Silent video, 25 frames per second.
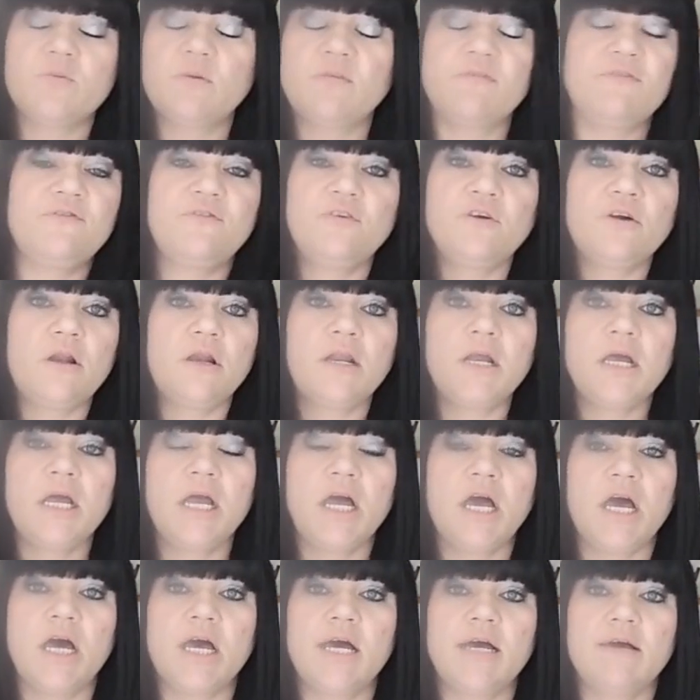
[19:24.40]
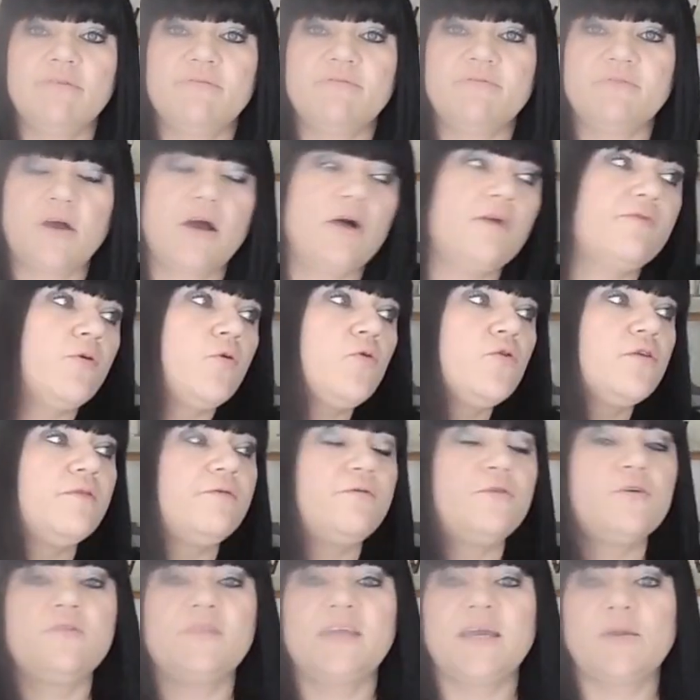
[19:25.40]
were full of all the
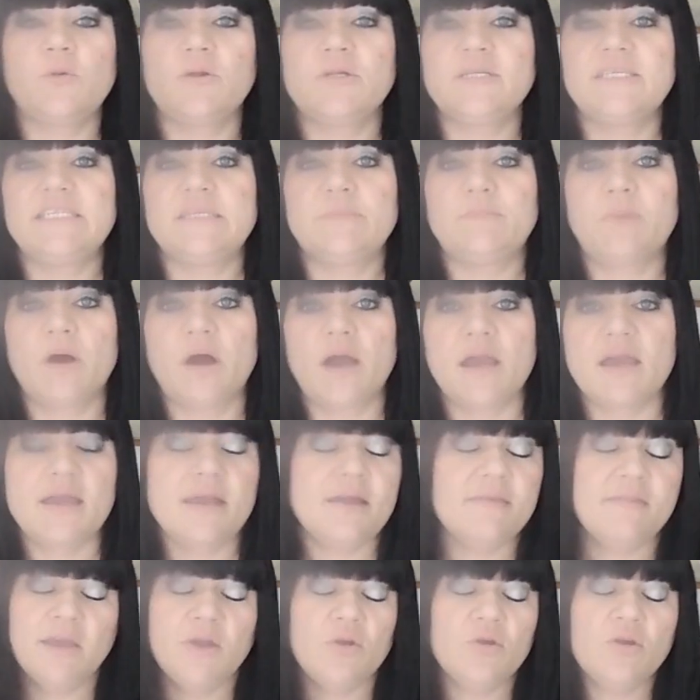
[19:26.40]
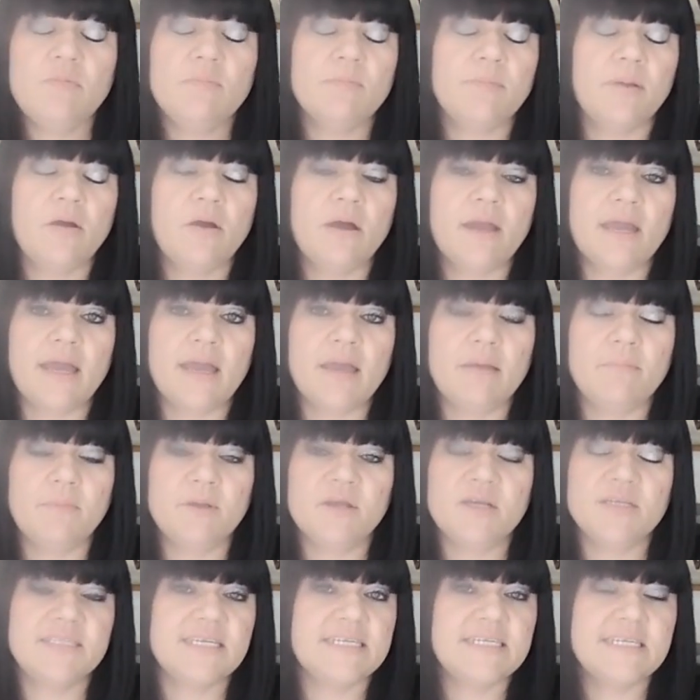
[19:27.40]
food they wanted to buy, they couldn't buy it
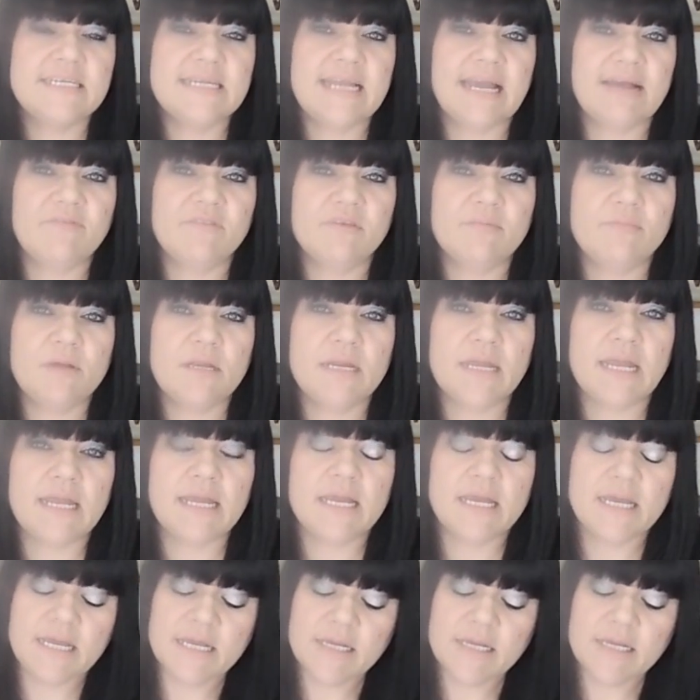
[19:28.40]
because they didn't have the money.